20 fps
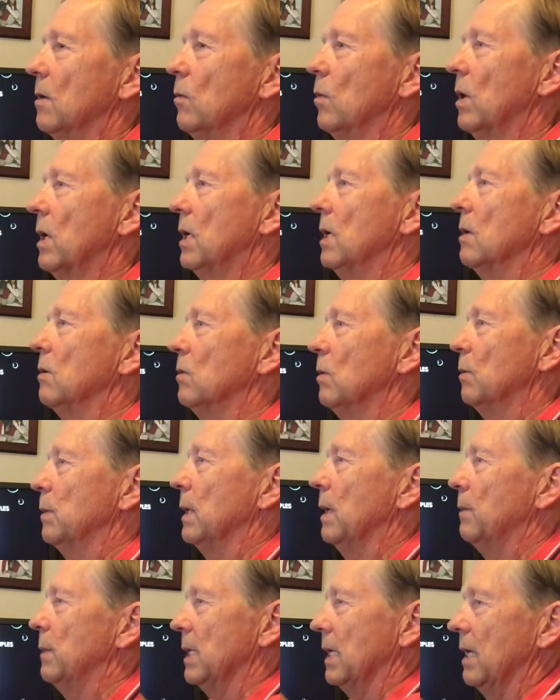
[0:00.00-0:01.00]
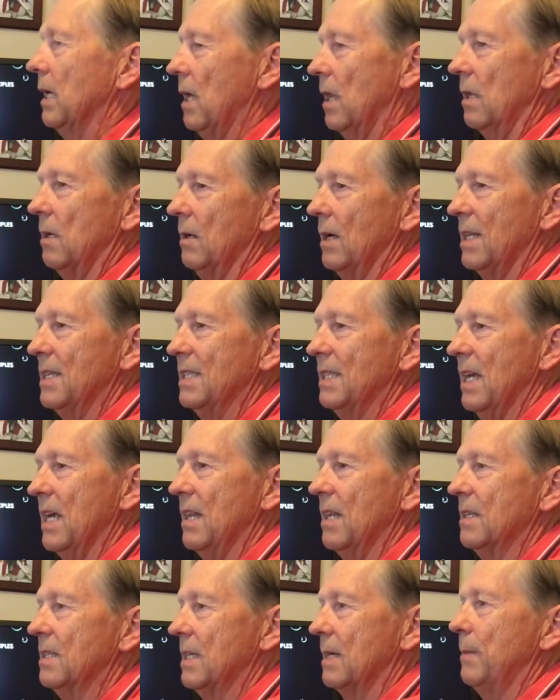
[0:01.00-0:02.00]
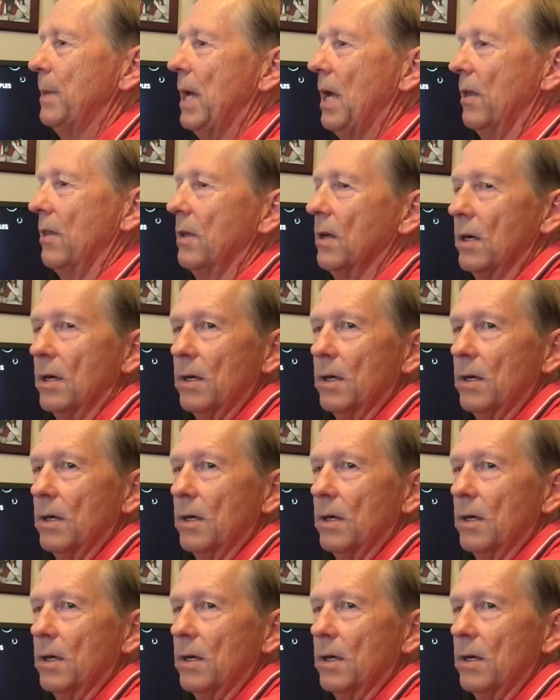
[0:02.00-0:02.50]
we're going to group them together and say that somehow